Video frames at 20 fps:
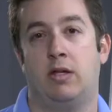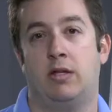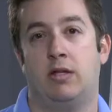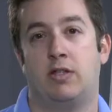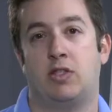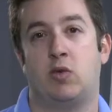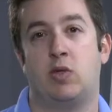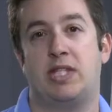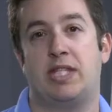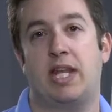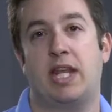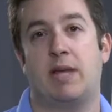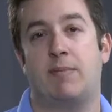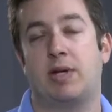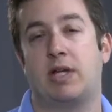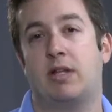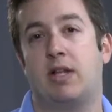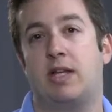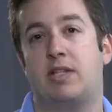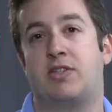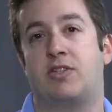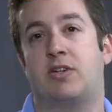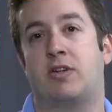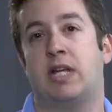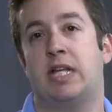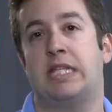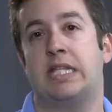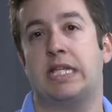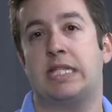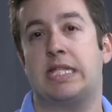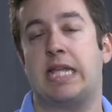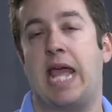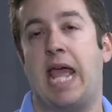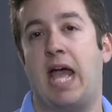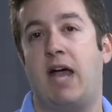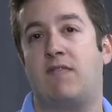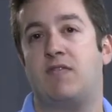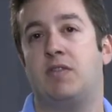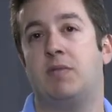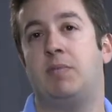So when setting up a cluster, it doesn't
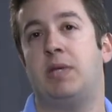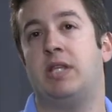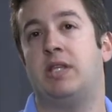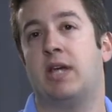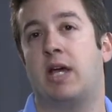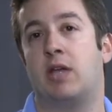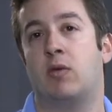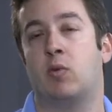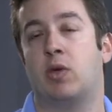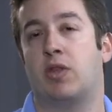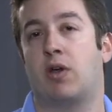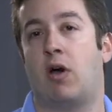have to be done with